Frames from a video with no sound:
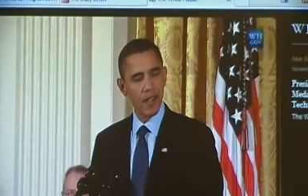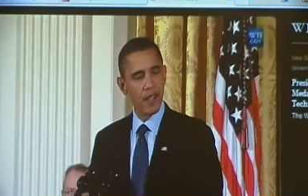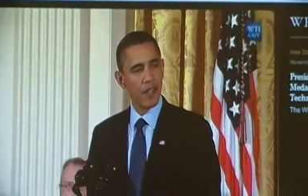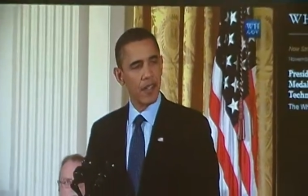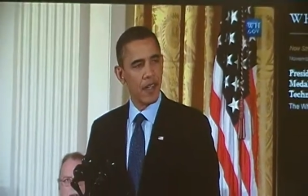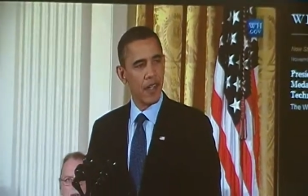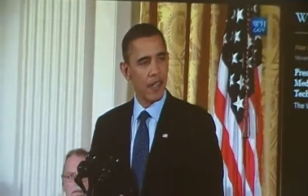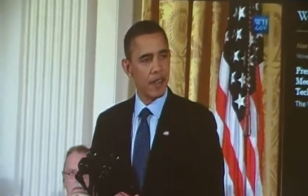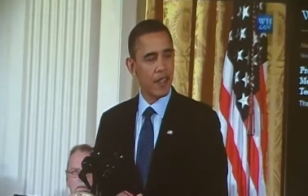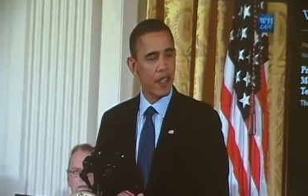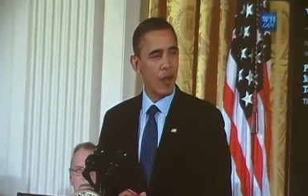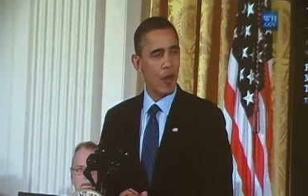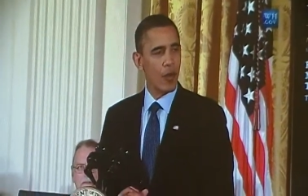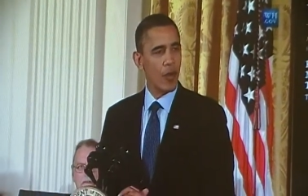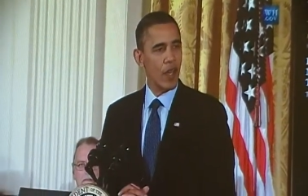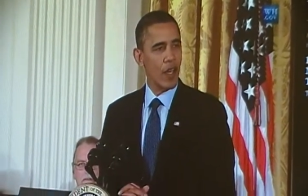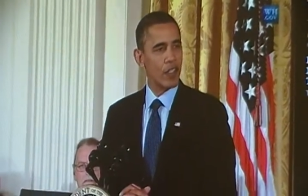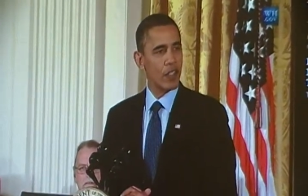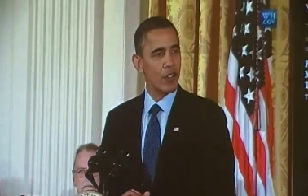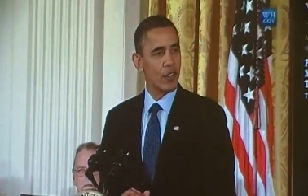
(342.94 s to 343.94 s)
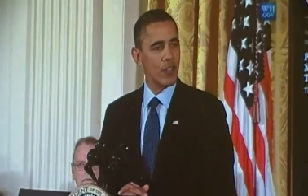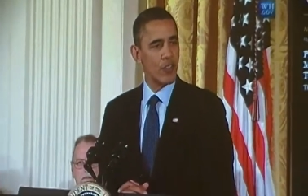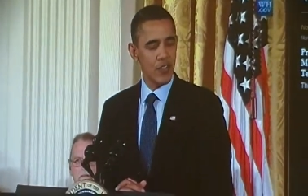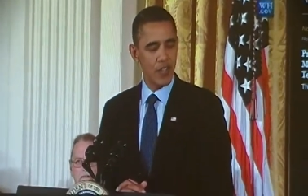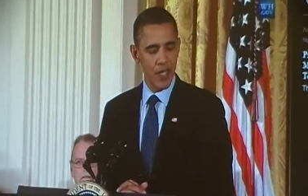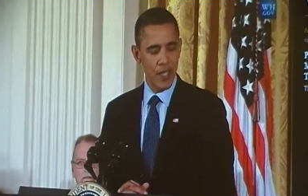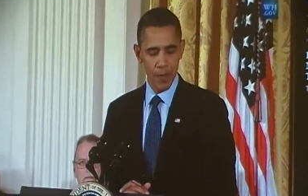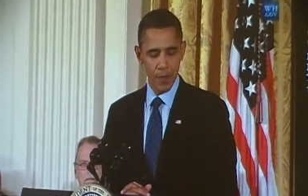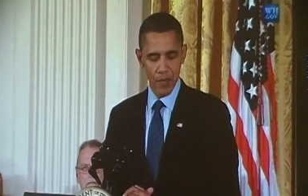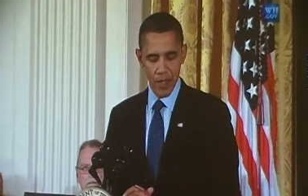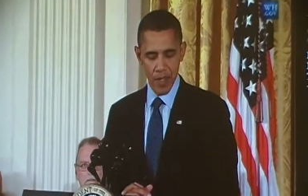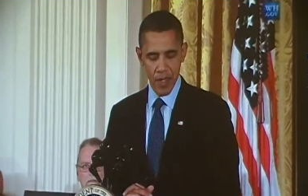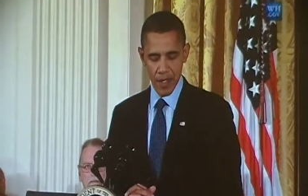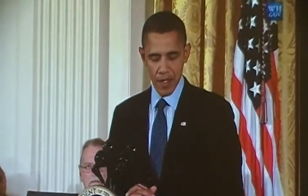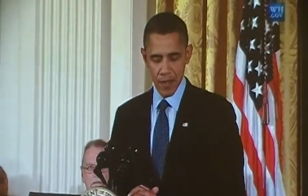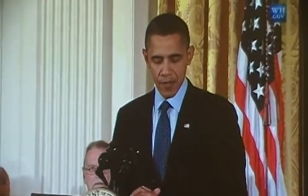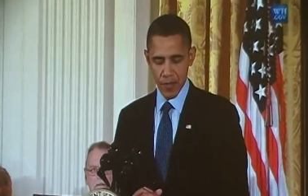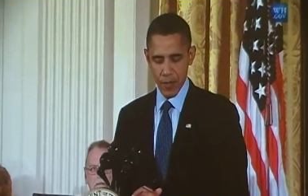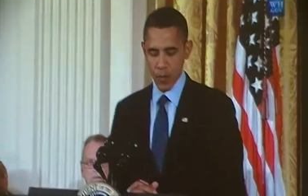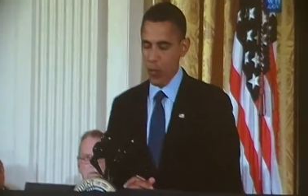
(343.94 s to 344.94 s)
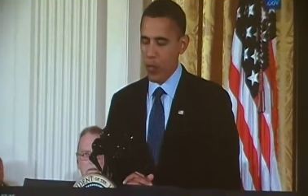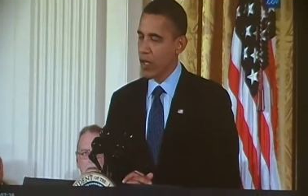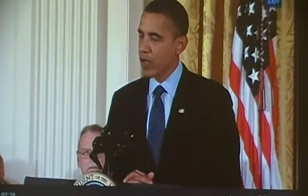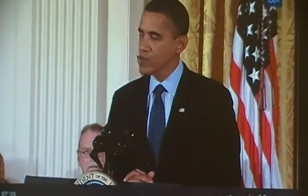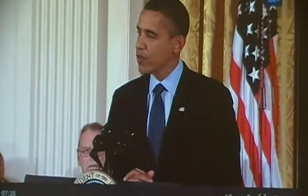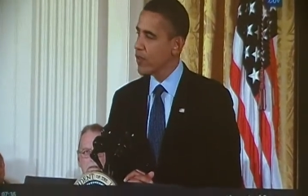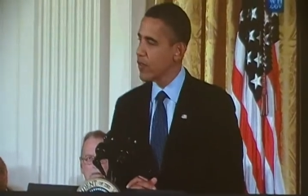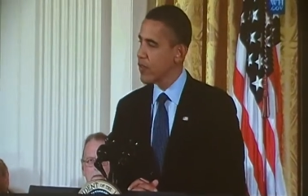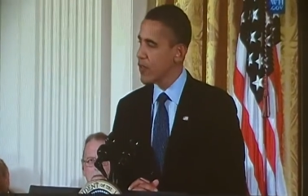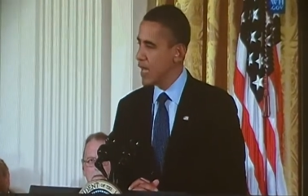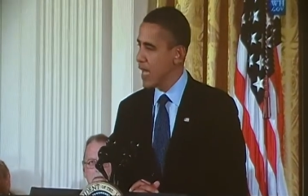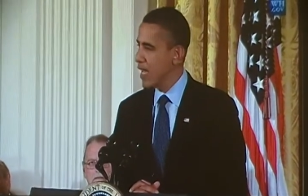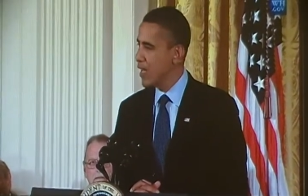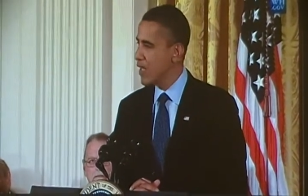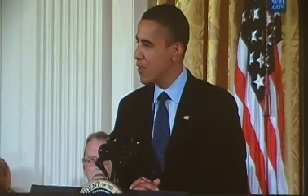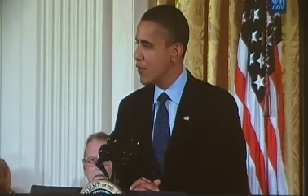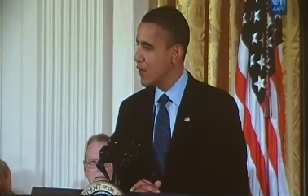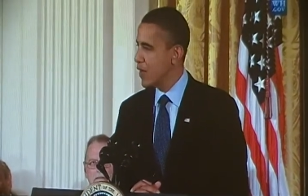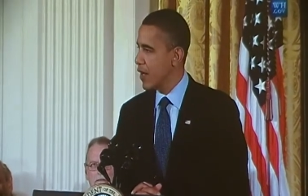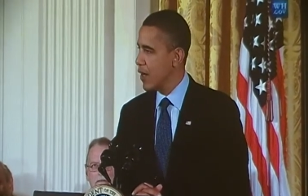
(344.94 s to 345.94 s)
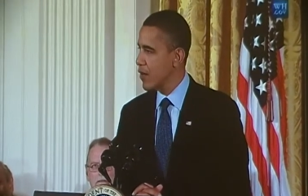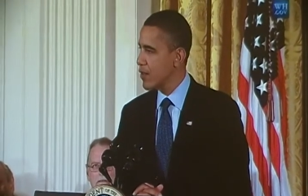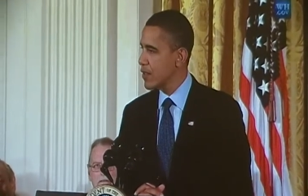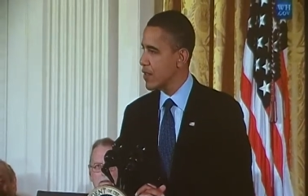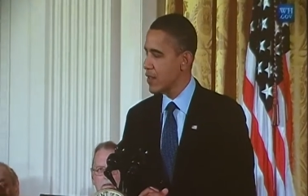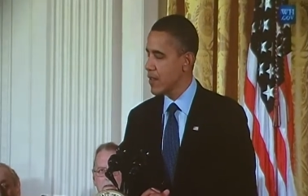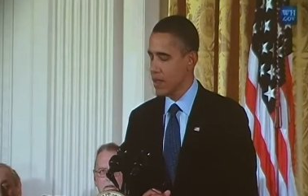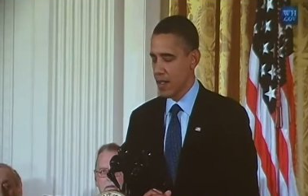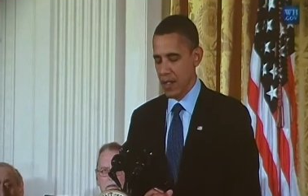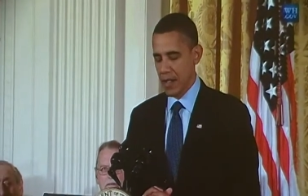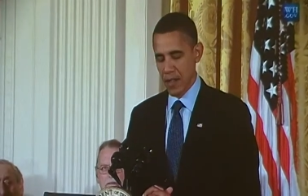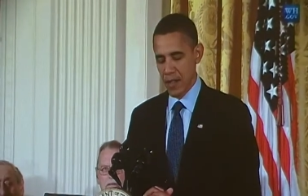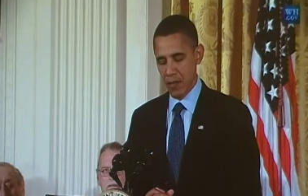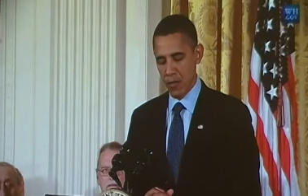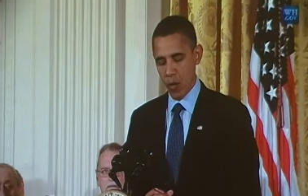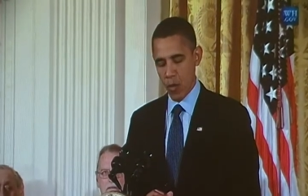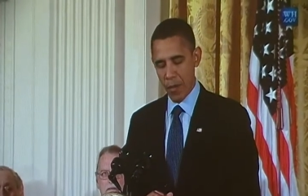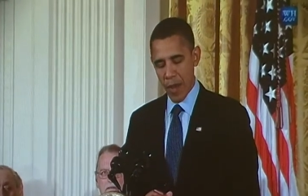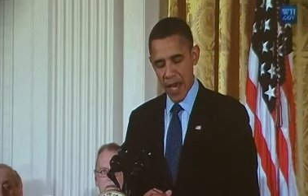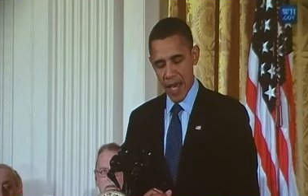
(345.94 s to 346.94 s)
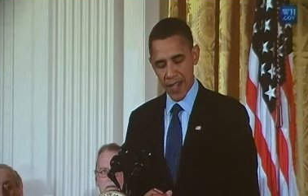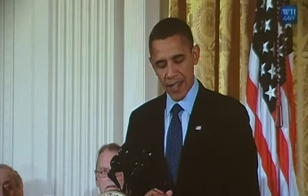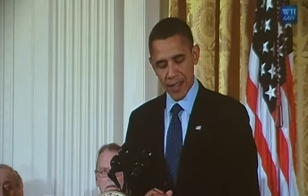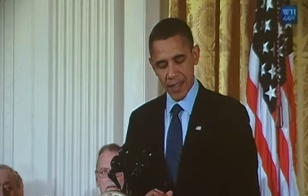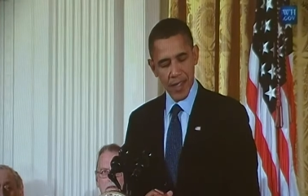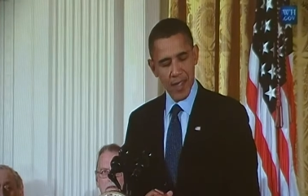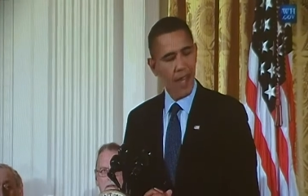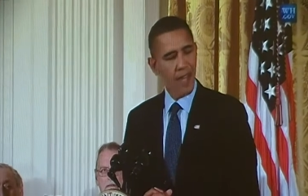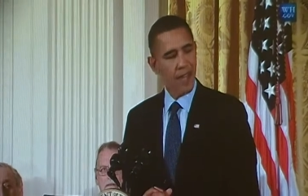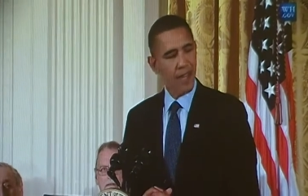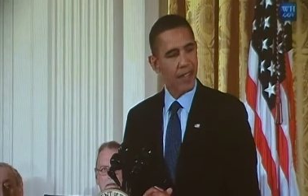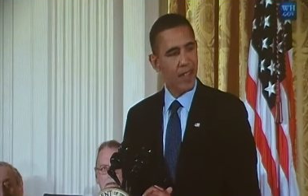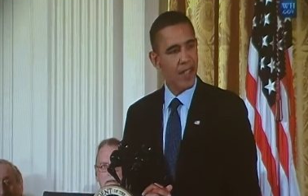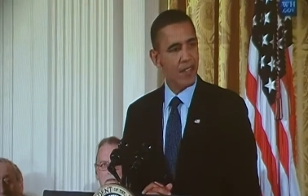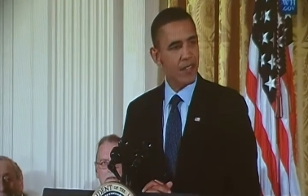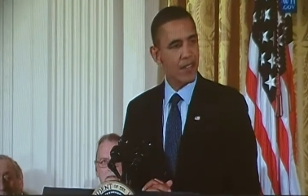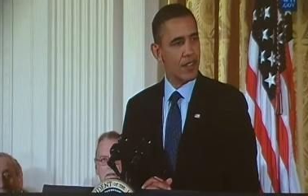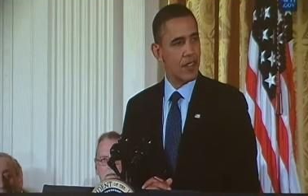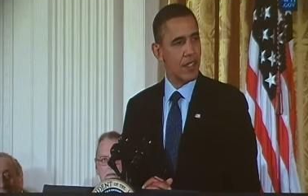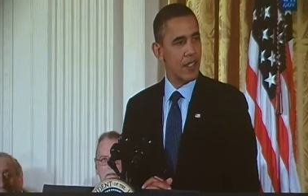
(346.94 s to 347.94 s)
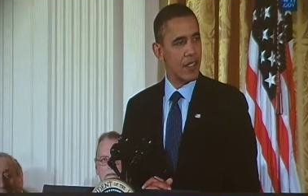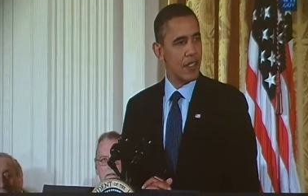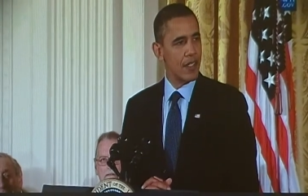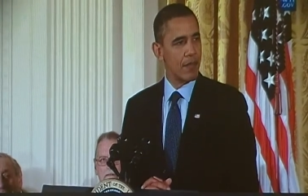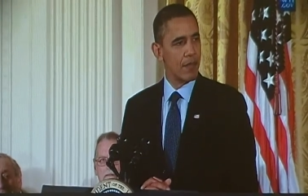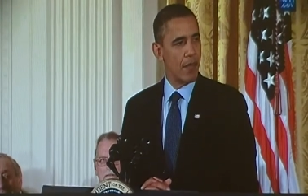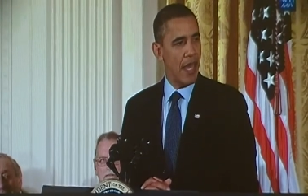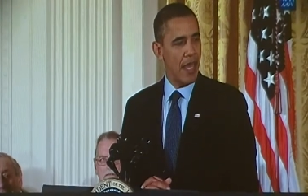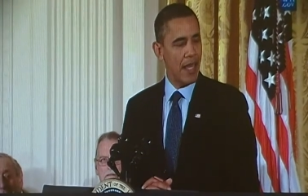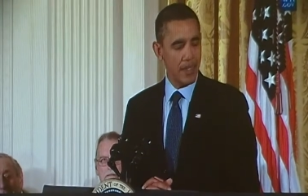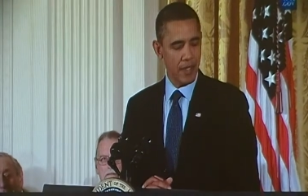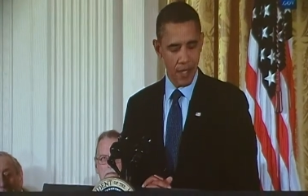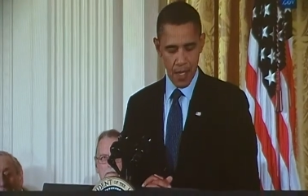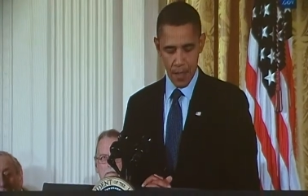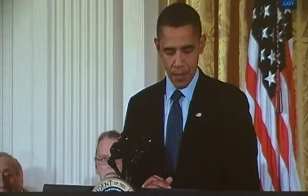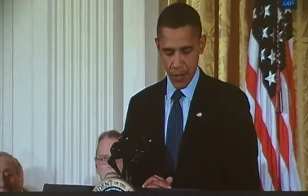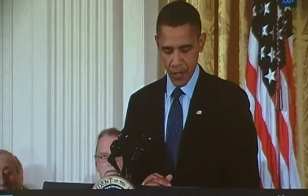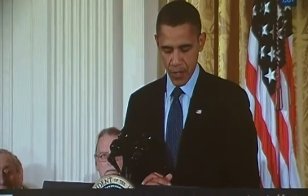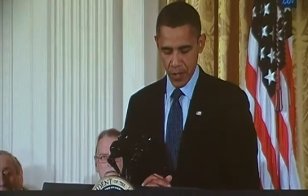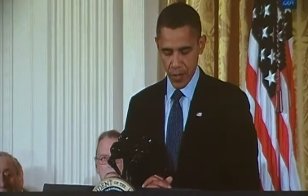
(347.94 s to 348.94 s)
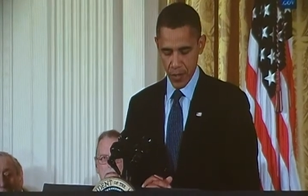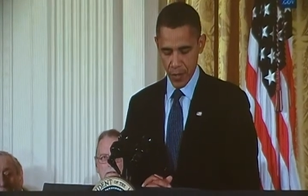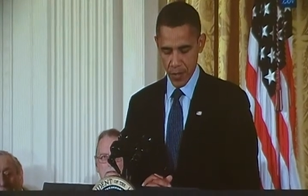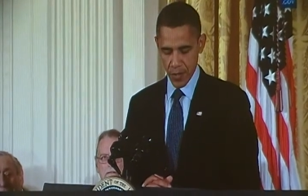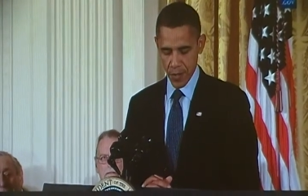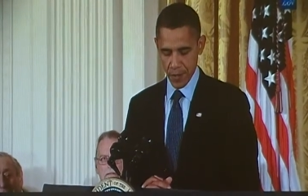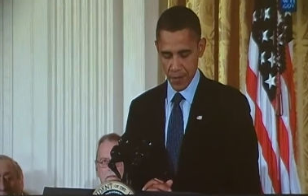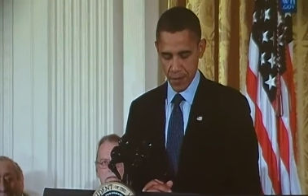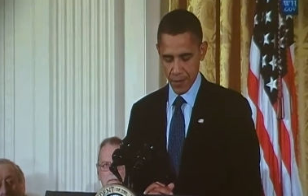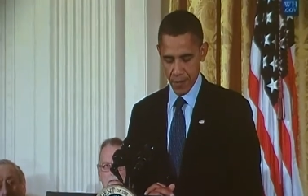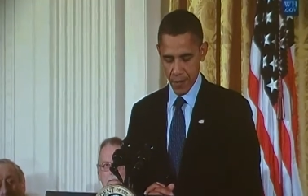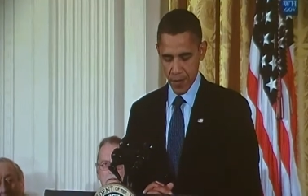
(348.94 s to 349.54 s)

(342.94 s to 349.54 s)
Uh, I thought we ought to do the same thing for the winners of science fairs and robotic contests and math competitions